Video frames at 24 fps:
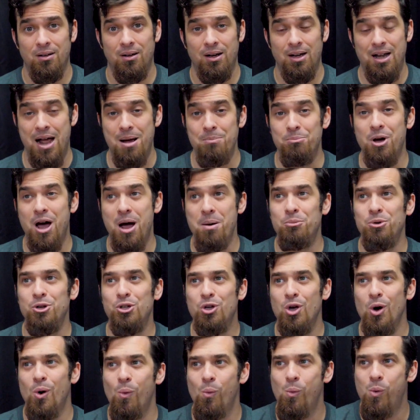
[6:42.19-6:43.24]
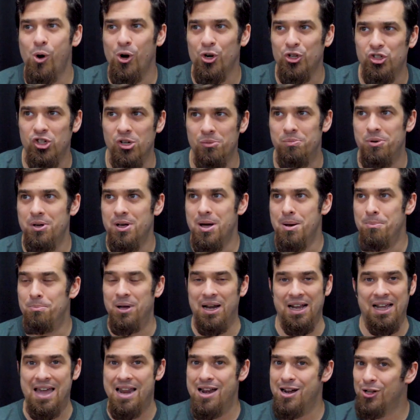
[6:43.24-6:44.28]
Right? I'm, I'm going to go worship,
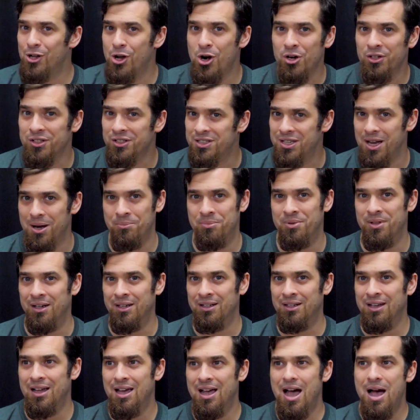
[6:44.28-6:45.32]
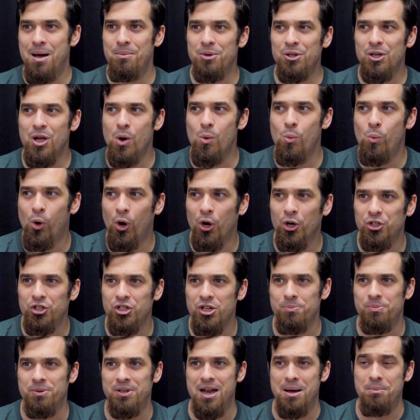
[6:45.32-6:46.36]
but I got to learn something. I'm going to go
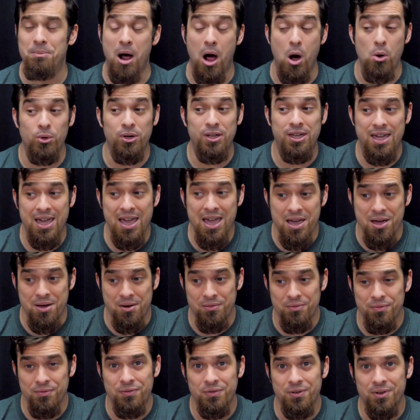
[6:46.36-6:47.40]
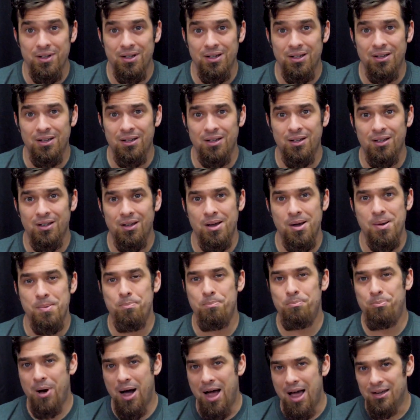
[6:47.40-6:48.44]
worship and I'm, I'll give,
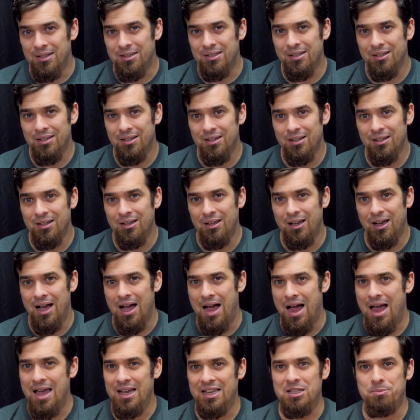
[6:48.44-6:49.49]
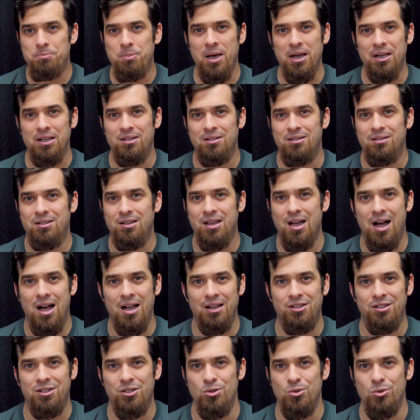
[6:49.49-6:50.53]
but I expect
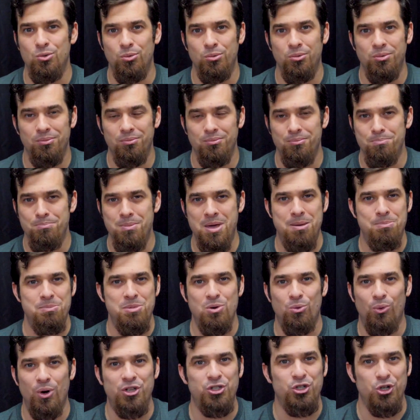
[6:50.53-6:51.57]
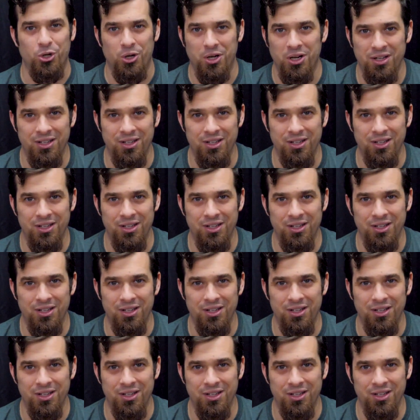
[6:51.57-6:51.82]
God to make me richer.